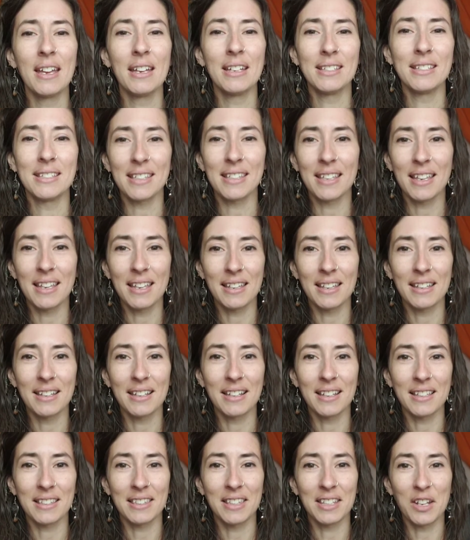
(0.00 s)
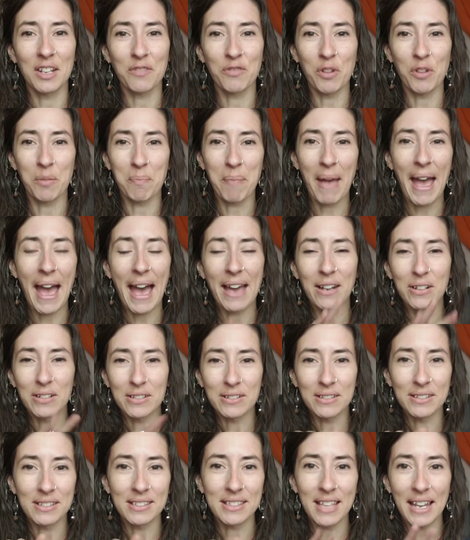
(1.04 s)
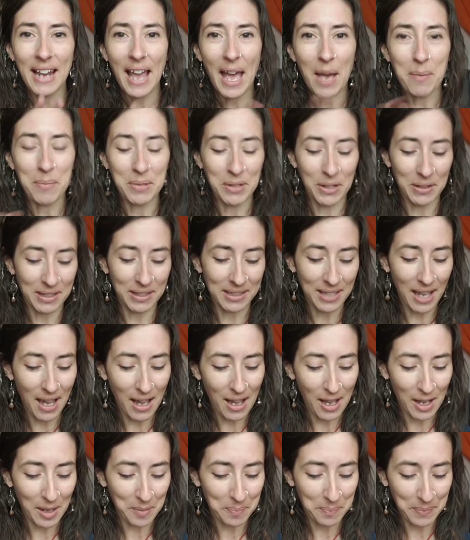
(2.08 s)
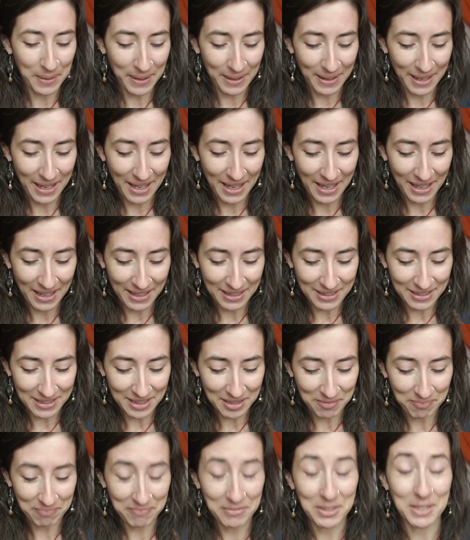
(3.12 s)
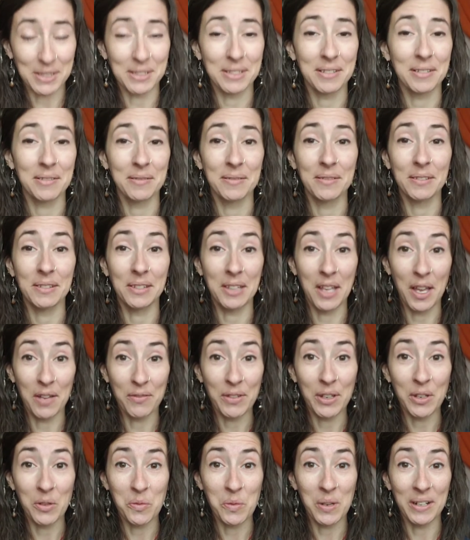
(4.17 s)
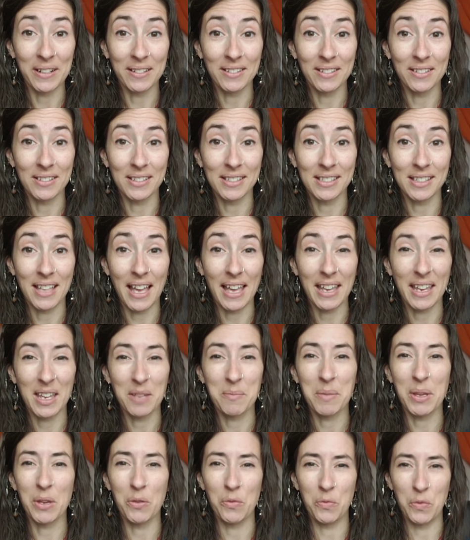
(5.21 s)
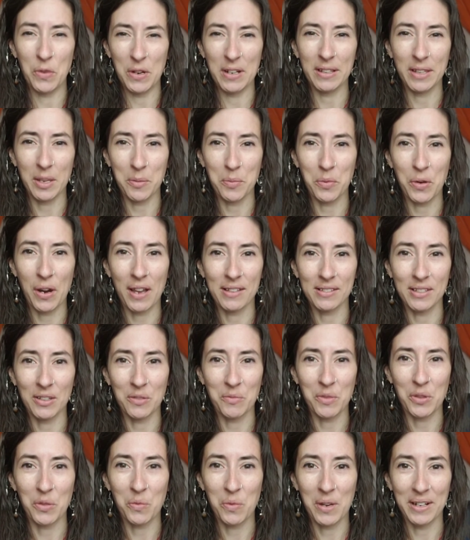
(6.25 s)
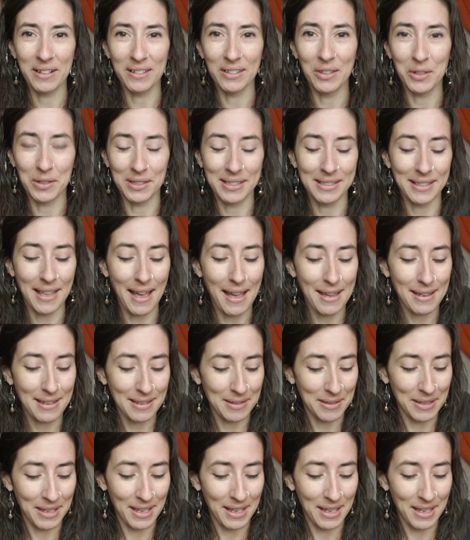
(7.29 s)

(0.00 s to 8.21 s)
seeing the different patterns that happen on the top, and just loving what it looks like and being really present with what it looks like.